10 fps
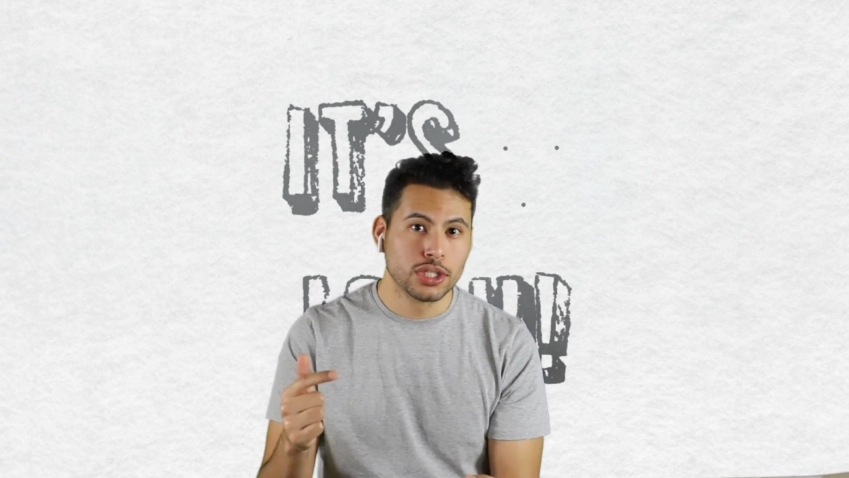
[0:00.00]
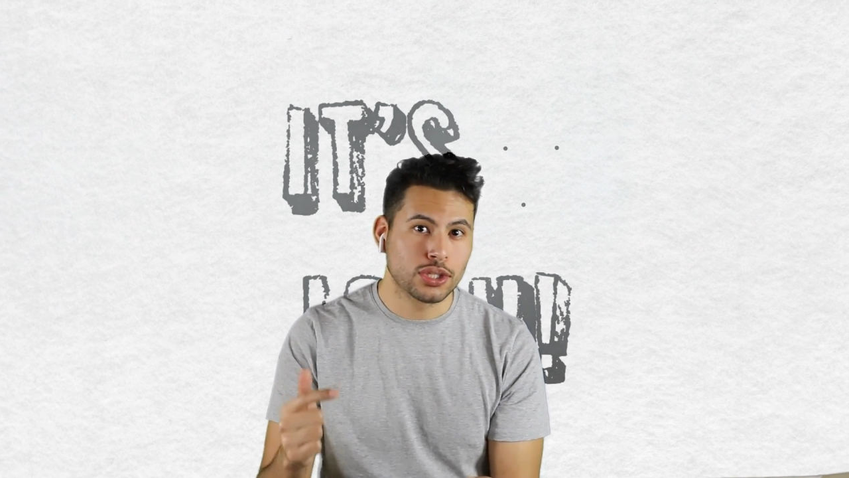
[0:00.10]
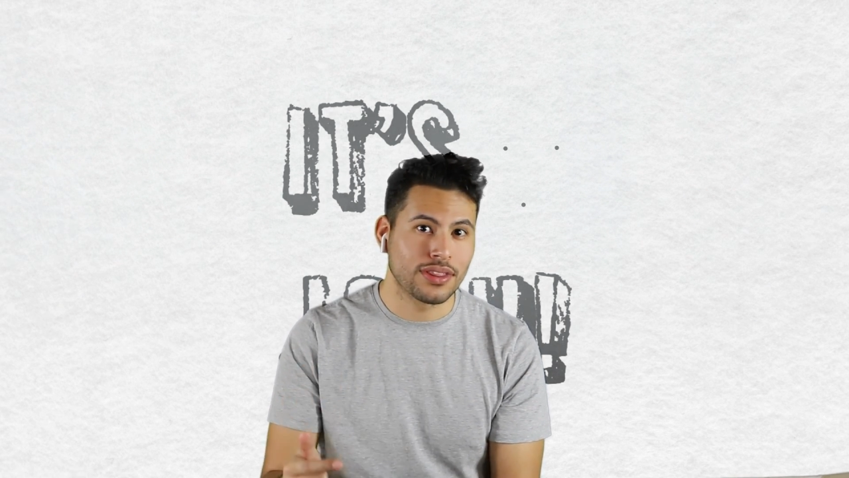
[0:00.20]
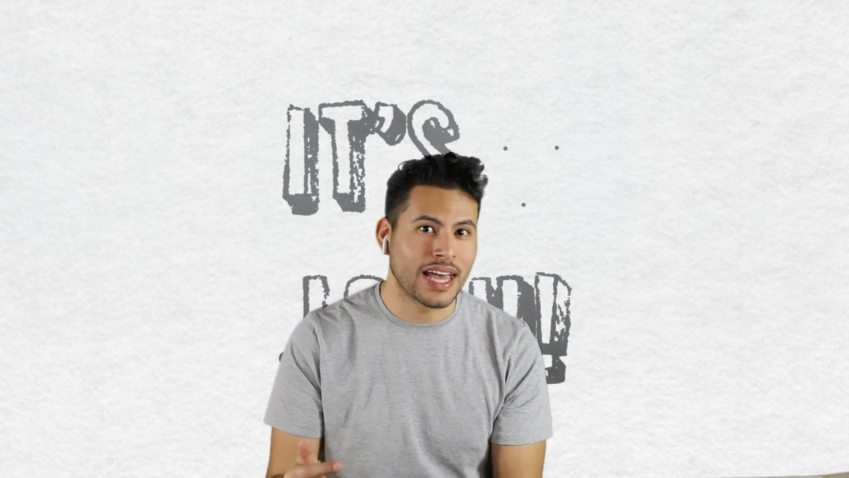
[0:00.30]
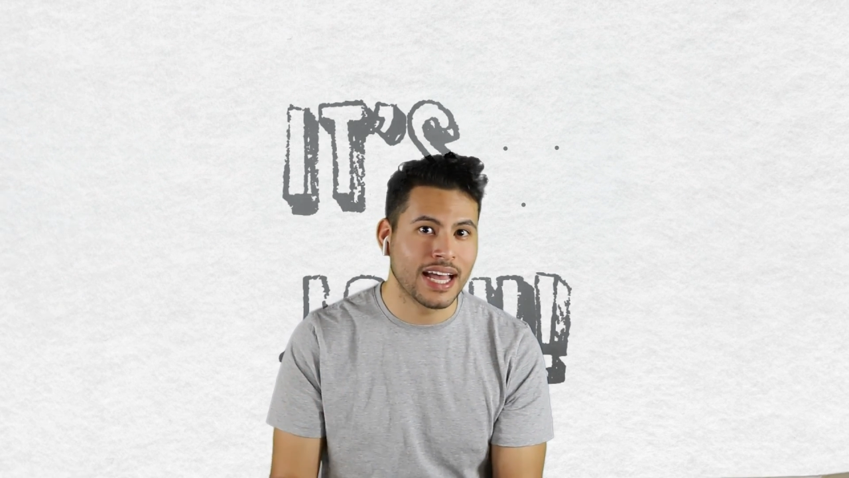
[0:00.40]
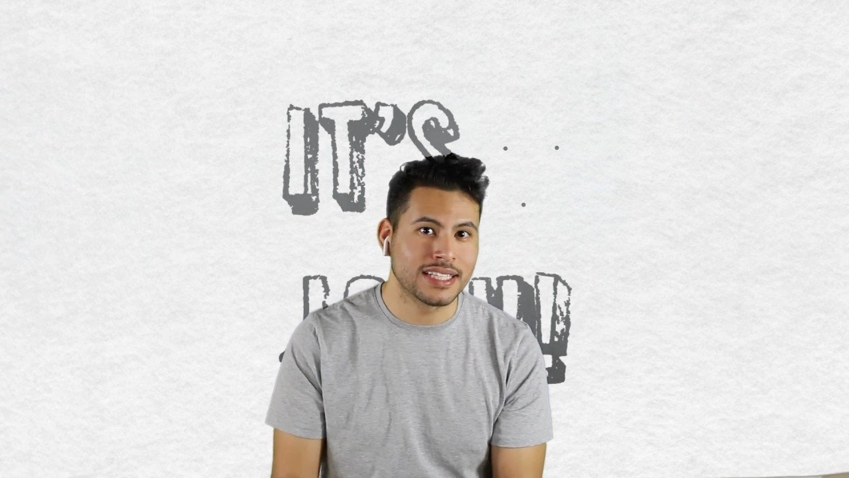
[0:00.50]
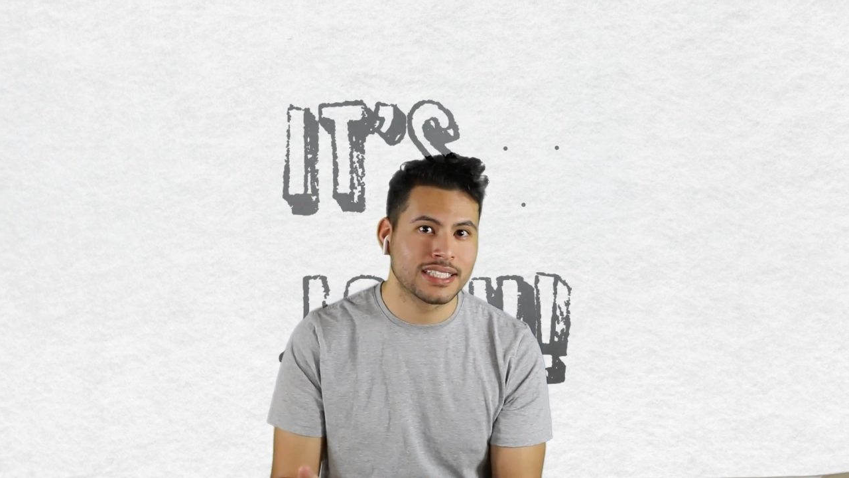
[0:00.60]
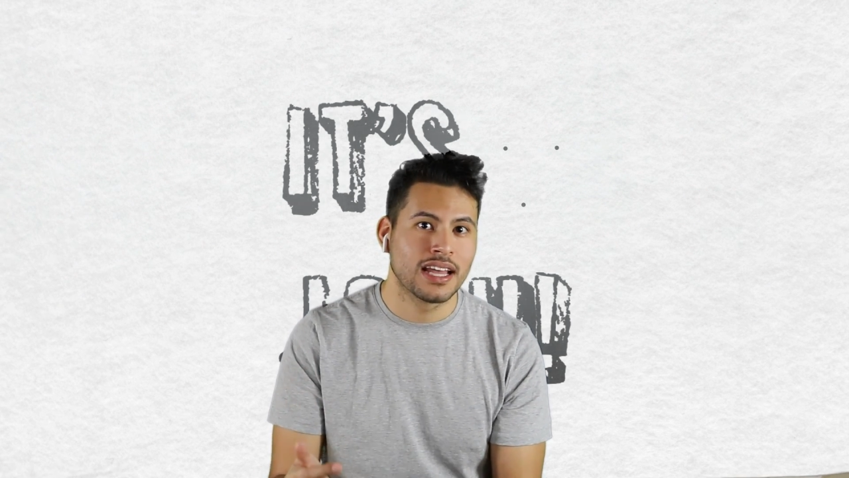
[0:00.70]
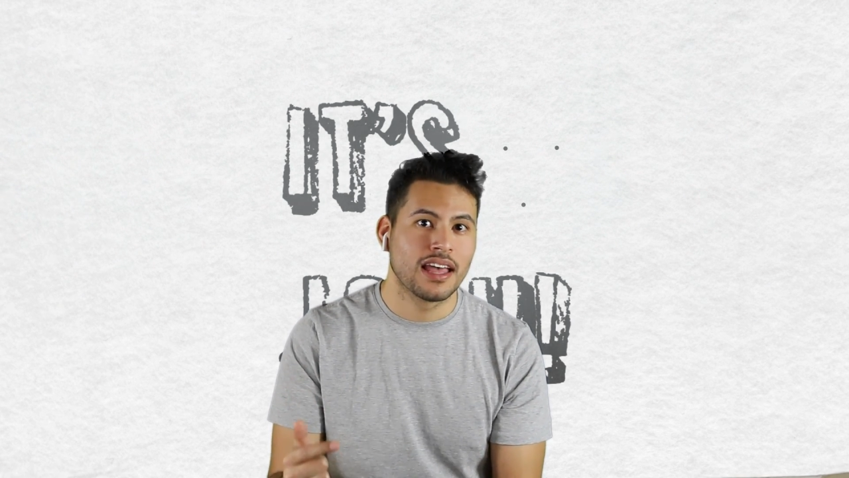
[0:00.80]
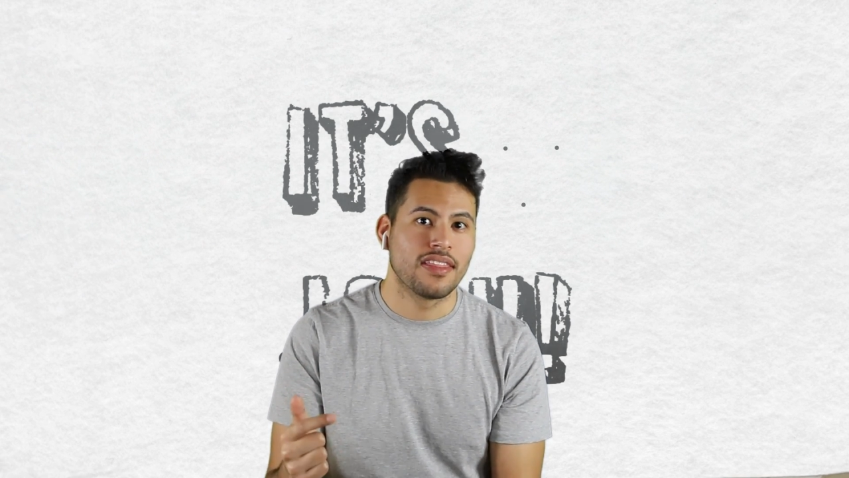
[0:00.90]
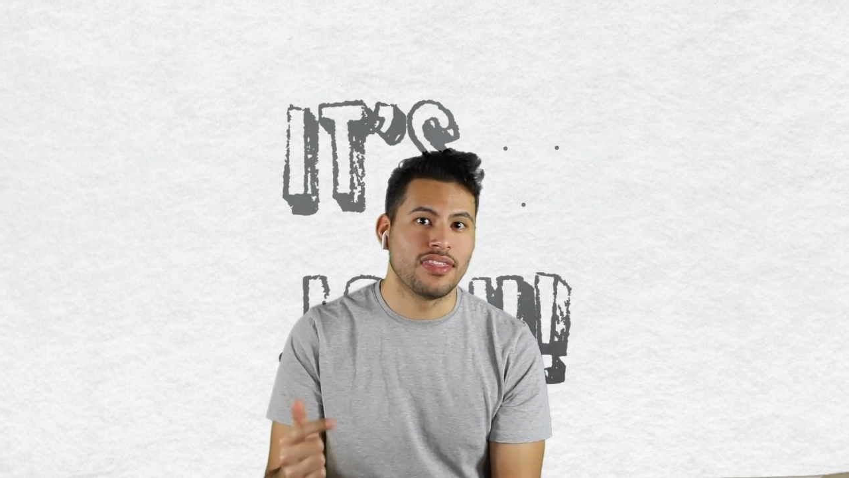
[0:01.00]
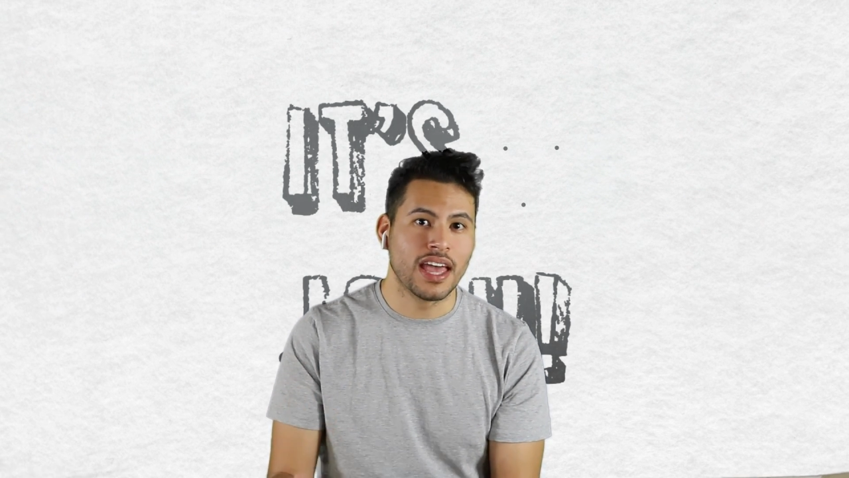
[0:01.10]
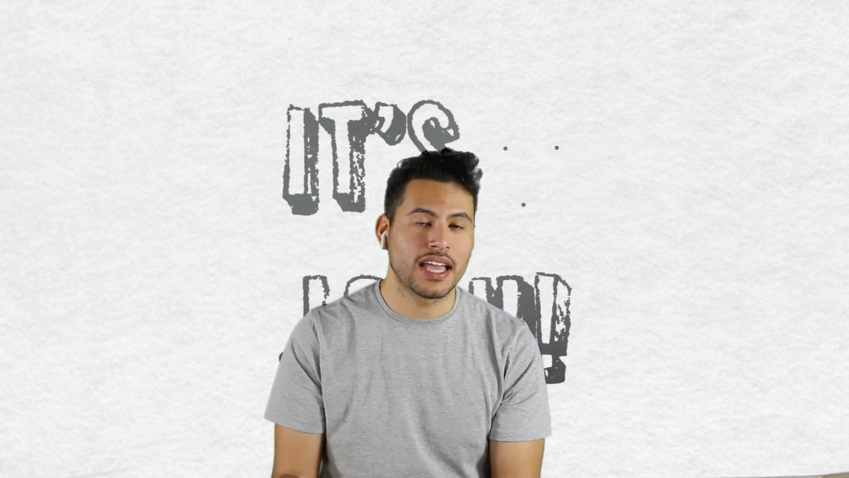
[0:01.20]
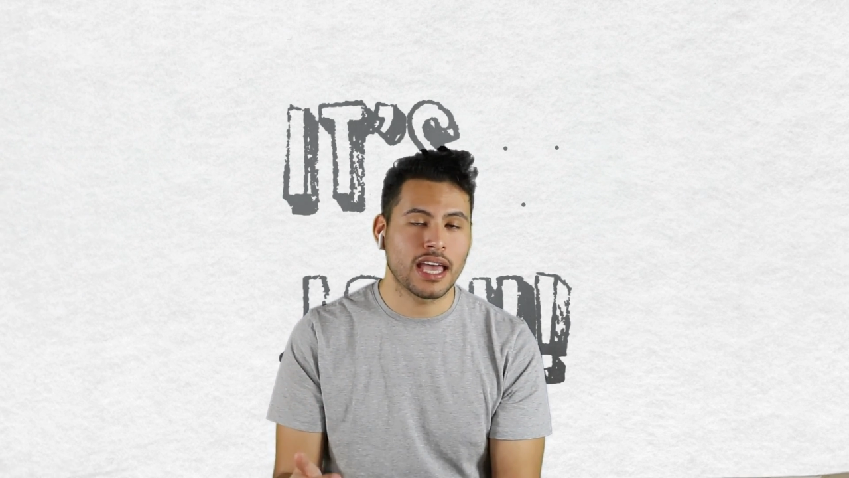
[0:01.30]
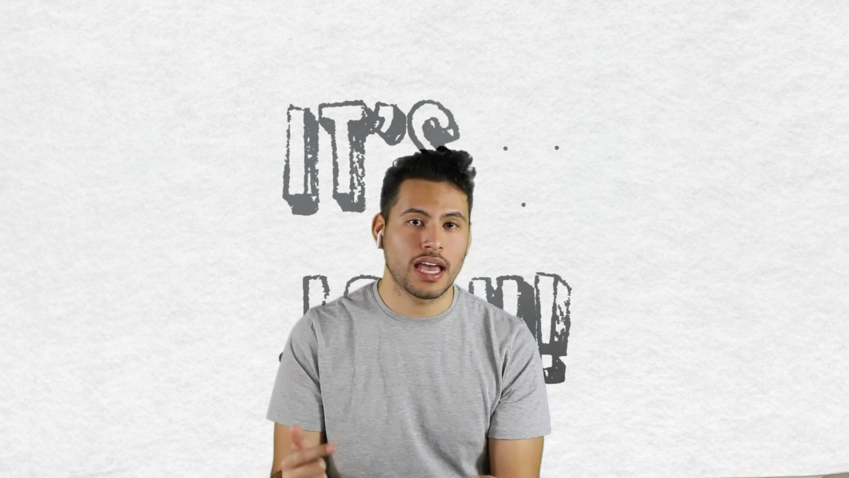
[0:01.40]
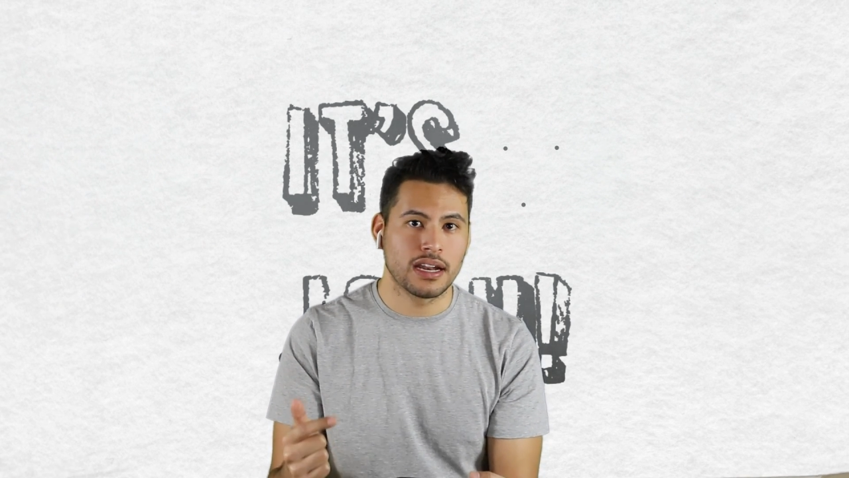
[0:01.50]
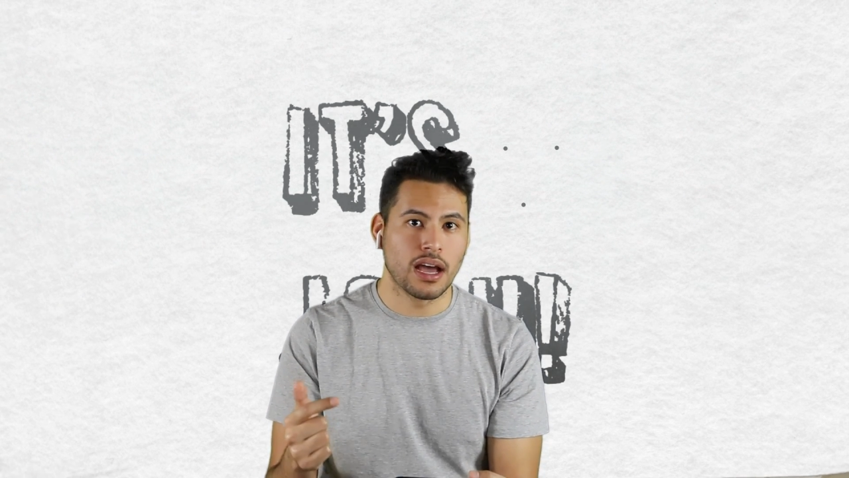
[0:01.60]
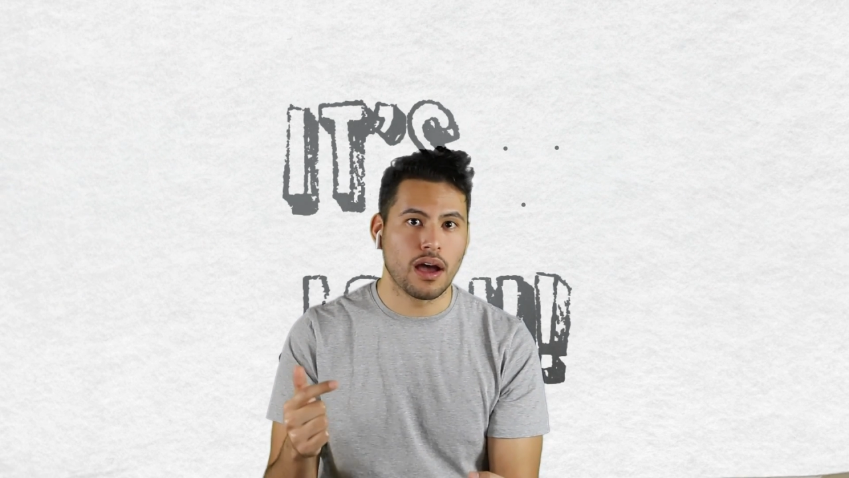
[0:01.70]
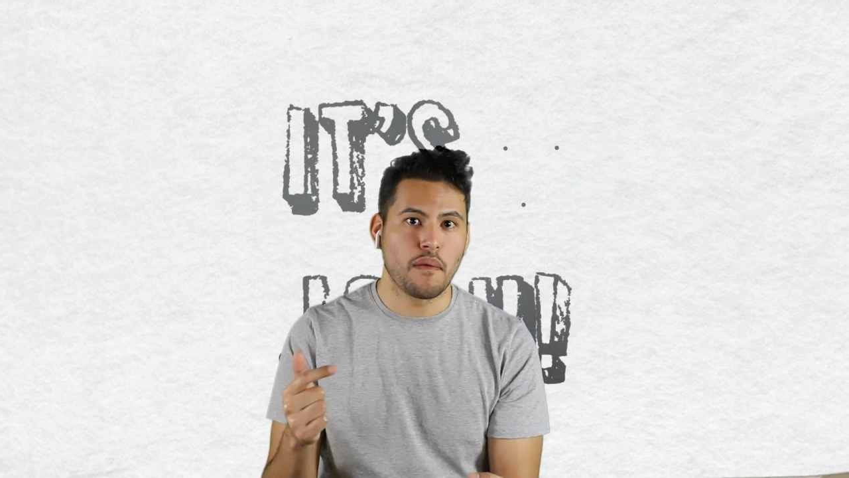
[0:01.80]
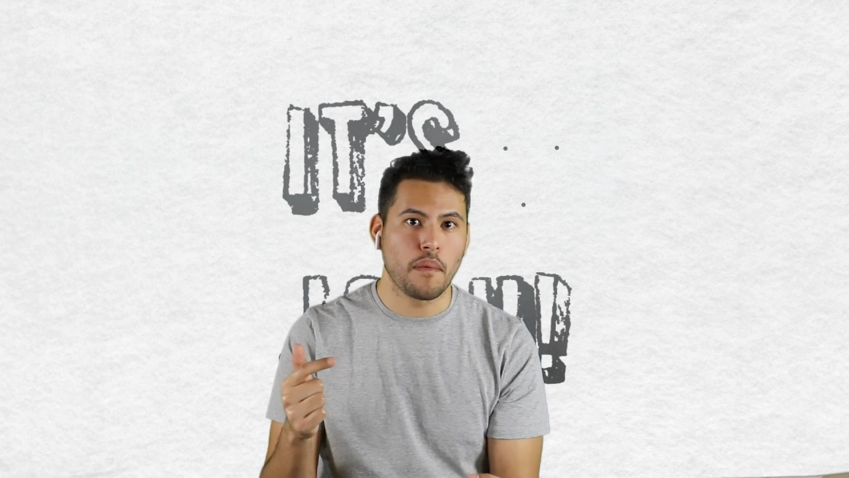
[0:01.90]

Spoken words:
so that they can